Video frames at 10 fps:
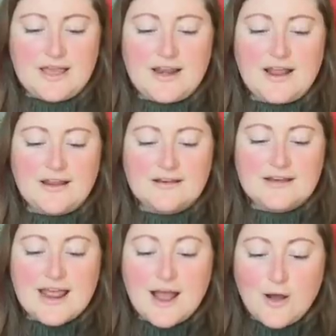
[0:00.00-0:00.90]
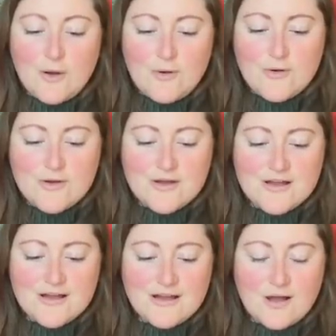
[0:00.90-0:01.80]
and I now,
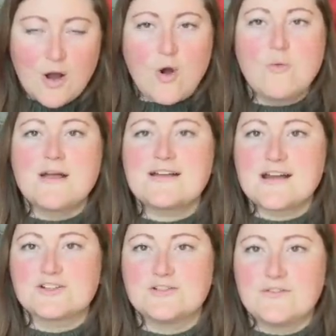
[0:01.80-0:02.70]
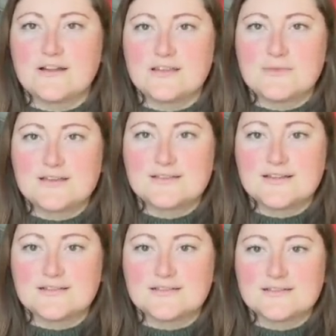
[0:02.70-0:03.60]
oh my gosh, it finally makes
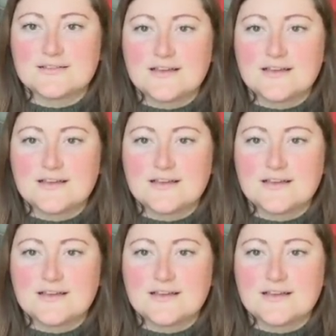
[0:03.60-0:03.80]
sense.